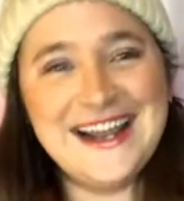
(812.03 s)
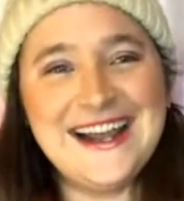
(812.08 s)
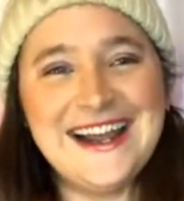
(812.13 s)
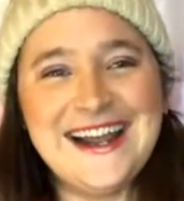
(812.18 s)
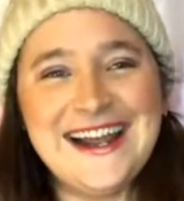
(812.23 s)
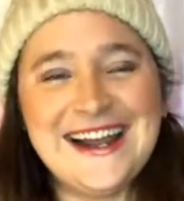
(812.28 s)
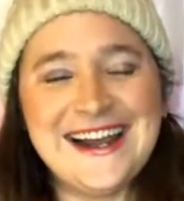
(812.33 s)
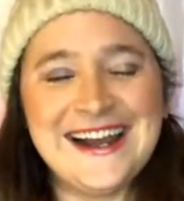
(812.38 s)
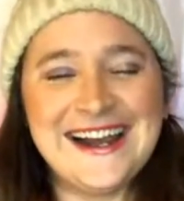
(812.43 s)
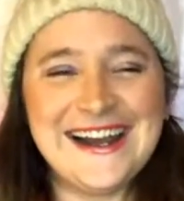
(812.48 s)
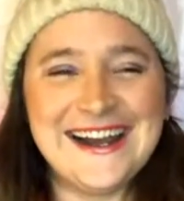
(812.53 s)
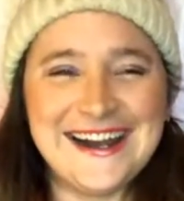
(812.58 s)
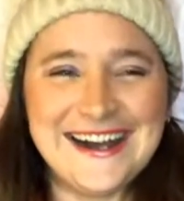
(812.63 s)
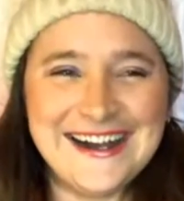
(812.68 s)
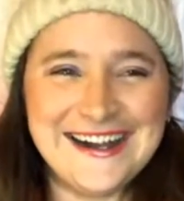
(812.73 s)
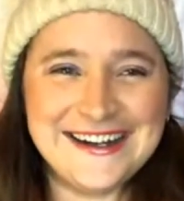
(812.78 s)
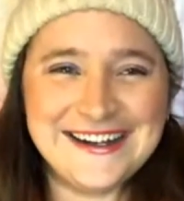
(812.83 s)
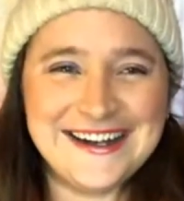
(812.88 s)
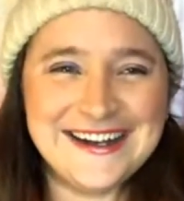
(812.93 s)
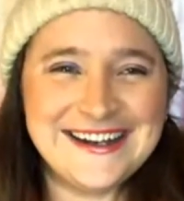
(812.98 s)

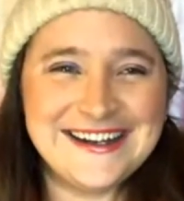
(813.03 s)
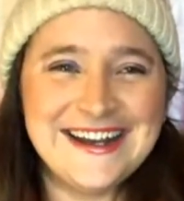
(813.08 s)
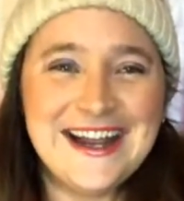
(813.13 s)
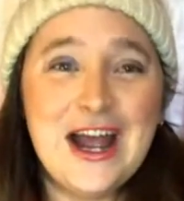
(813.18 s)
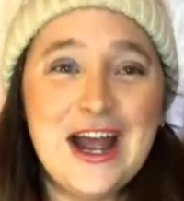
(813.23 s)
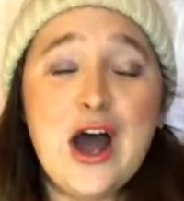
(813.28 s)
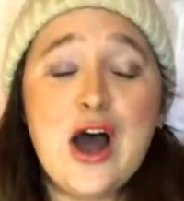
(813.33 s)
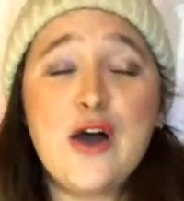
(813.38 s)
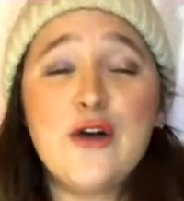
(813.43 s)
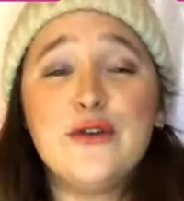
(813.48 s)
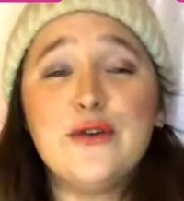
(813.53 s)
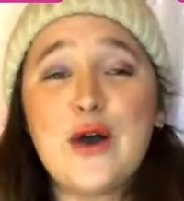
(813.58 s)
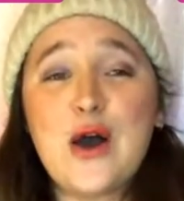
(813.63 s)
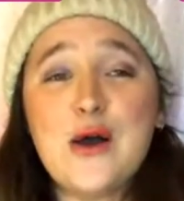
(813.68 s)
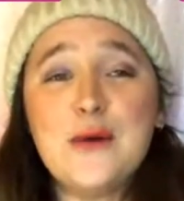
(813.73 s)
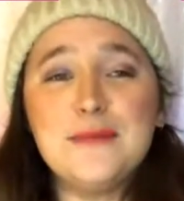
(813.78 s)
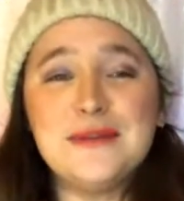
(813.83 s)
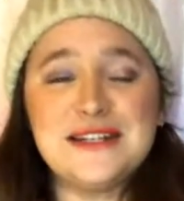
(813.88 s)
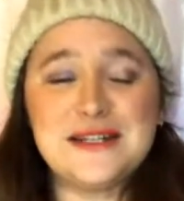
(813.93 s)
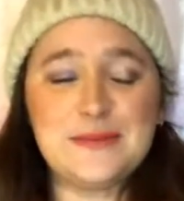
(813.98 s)

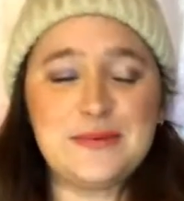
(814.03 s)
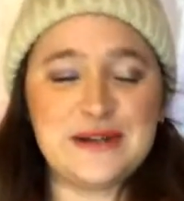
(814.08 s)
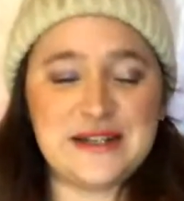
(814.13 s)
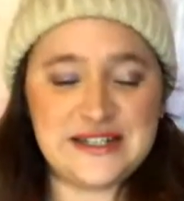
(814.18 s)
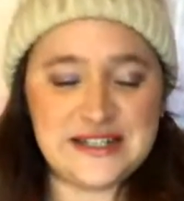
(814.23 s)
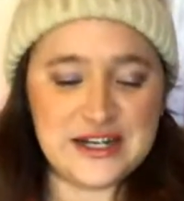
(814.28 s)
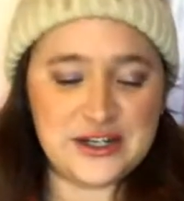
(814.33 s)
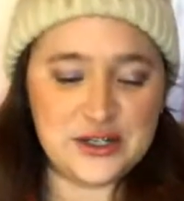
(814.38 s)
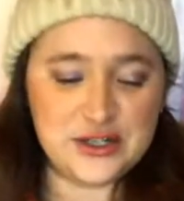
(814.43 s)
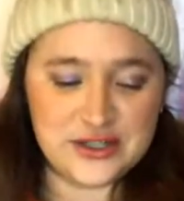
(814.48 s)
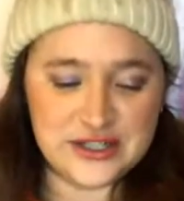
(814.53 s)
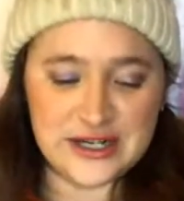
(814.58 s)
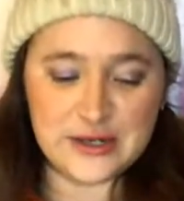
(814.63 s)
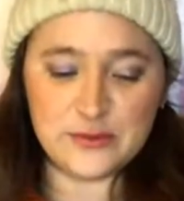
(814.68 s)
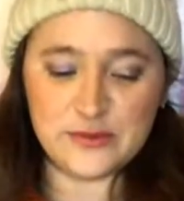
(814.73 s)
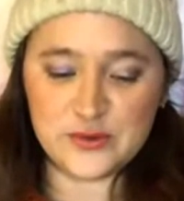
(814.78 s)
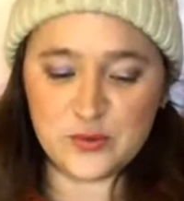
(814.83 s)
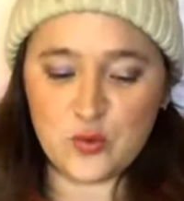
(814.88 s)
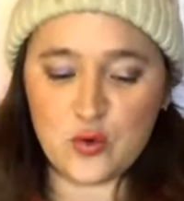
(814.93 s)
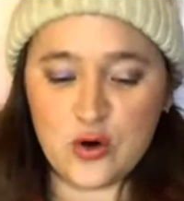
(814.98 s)
oh, Mr. P said you
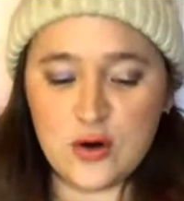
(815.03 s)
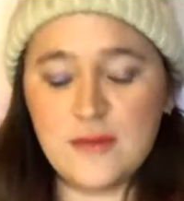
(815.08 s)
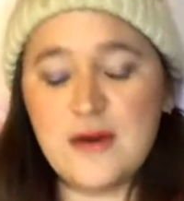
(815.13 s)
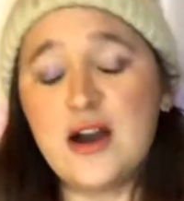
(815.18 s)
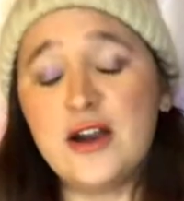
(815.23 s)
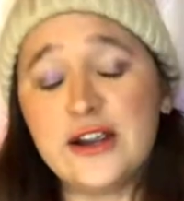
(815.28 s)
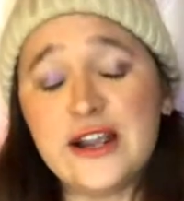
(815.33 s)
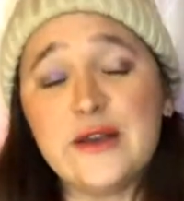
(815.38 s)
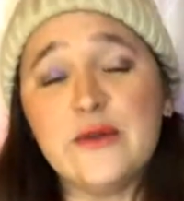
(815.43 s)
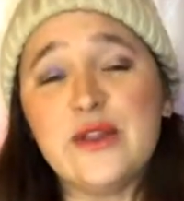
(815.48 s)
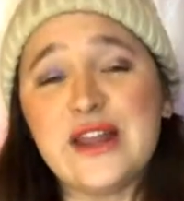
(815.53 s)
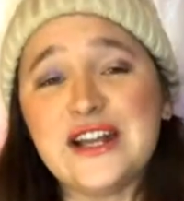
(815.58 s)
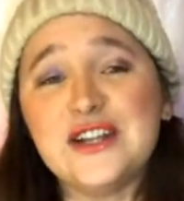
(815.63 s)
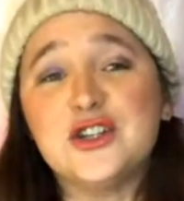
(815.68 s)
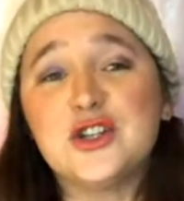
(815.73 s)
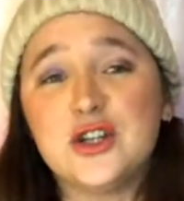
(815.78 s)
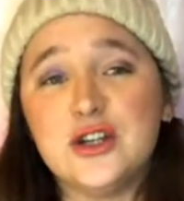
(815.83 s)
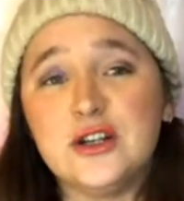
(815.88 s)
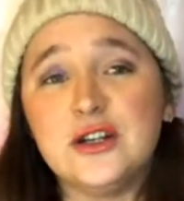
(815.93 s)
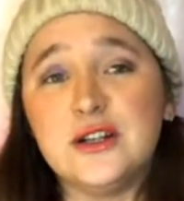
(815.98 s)
said it was warm. Okay,
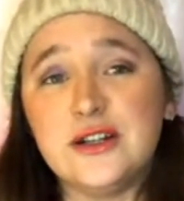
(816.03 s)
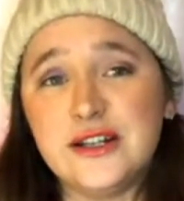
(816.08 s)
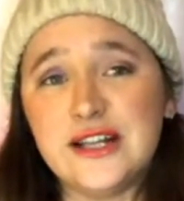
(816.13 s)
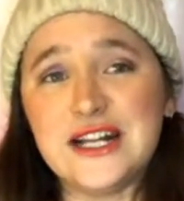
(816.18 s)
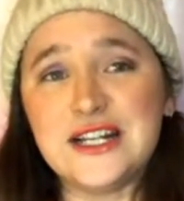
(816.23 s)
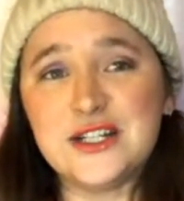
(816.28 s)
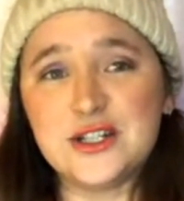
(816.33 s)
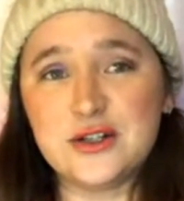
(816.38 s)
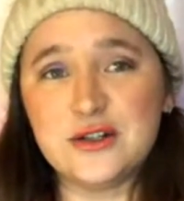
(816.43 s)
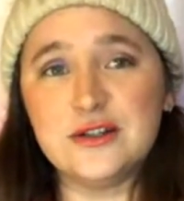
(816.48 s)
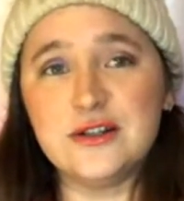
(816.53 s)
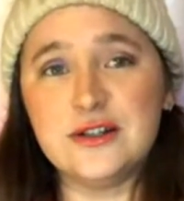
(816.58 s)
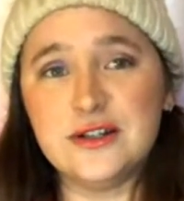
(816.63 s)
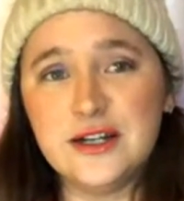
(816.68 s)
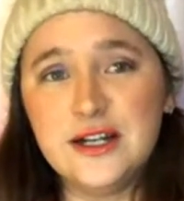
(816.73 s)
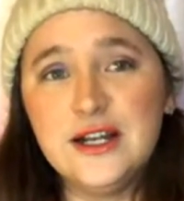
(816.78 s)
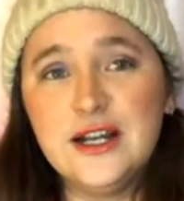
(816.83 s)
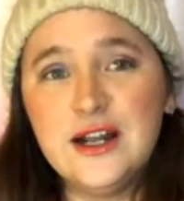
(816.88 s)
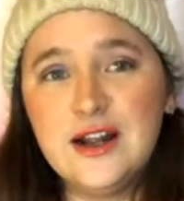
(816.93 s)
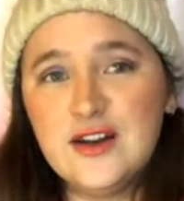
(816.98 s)
that's good.